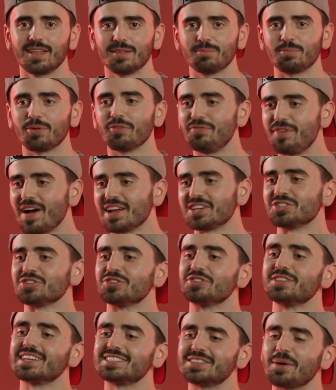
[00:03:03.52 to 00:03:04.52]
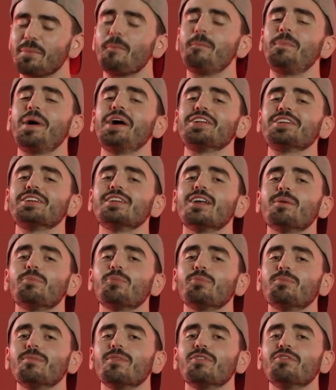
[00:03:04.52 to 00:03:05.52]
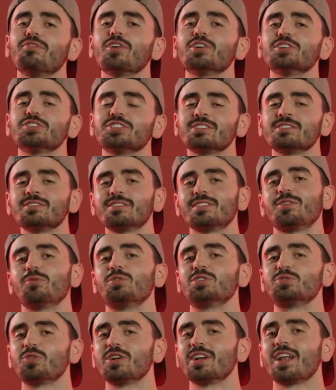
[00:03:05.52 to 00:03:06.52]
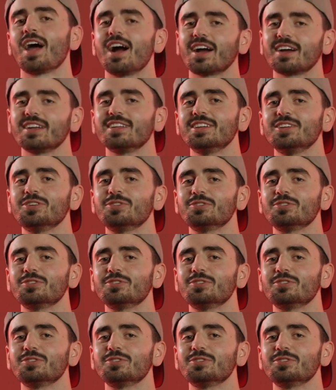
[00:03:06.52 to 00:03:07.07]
Professional, that's the buttoned up version, which we're not gonna